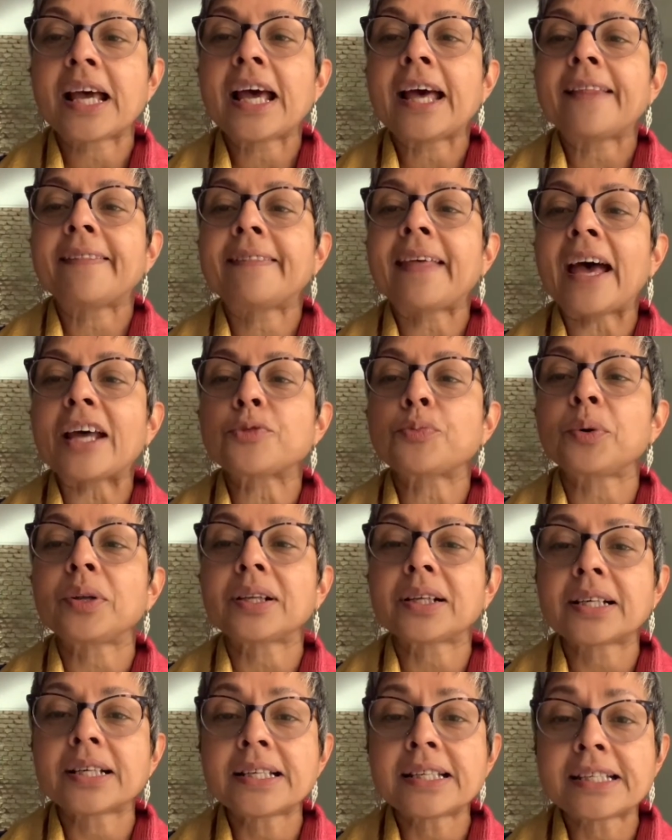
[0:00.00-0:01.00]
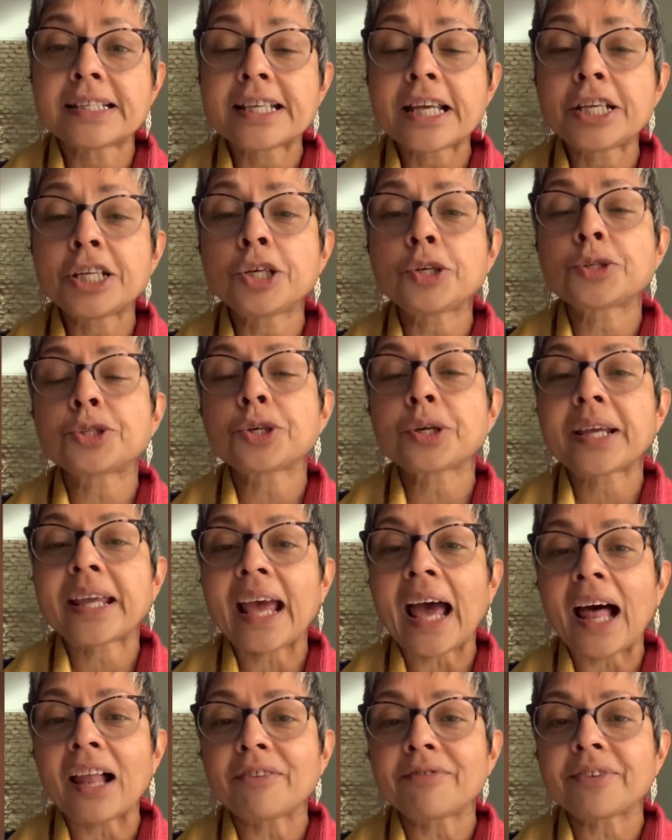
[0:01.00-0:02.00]
that will continue to
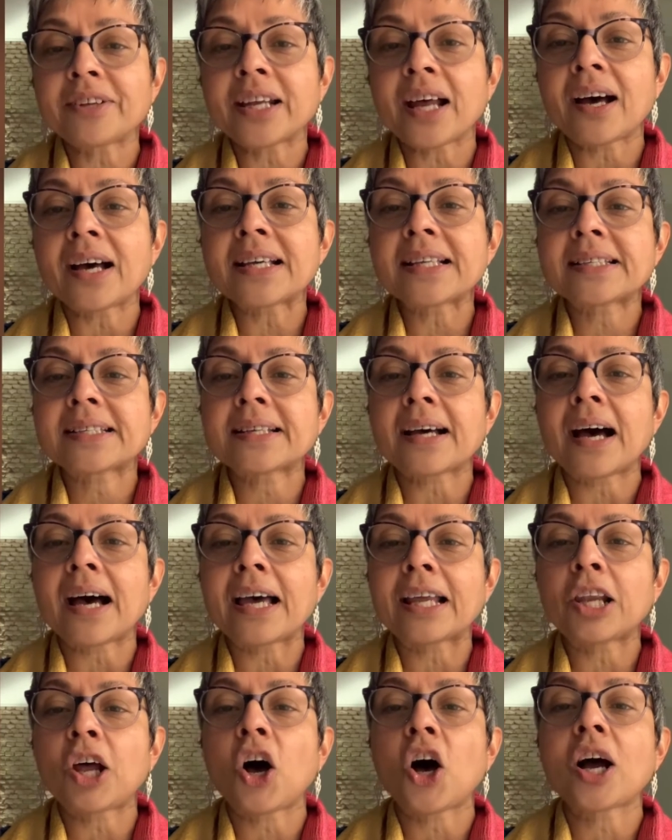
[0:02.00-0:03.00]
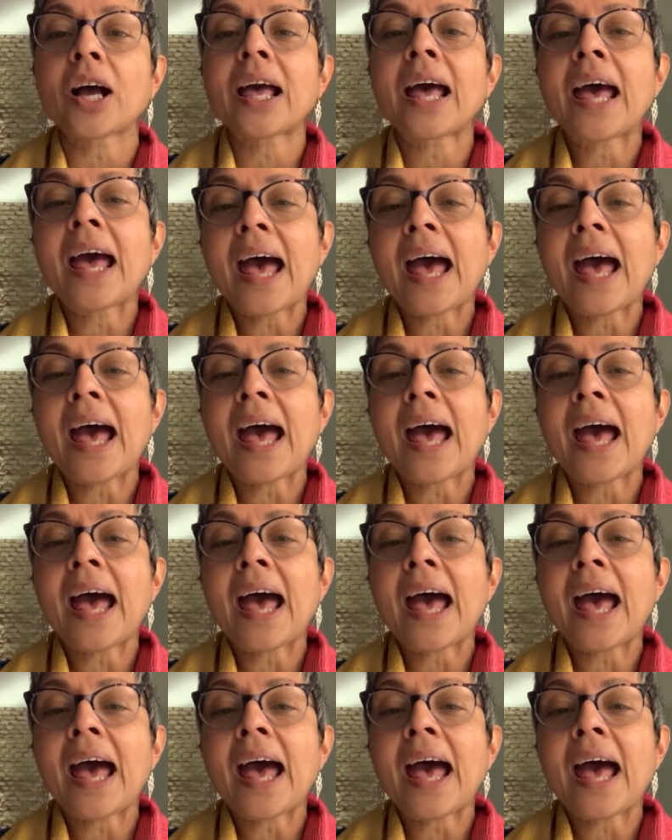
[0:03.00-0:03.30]
galvanize dialogue,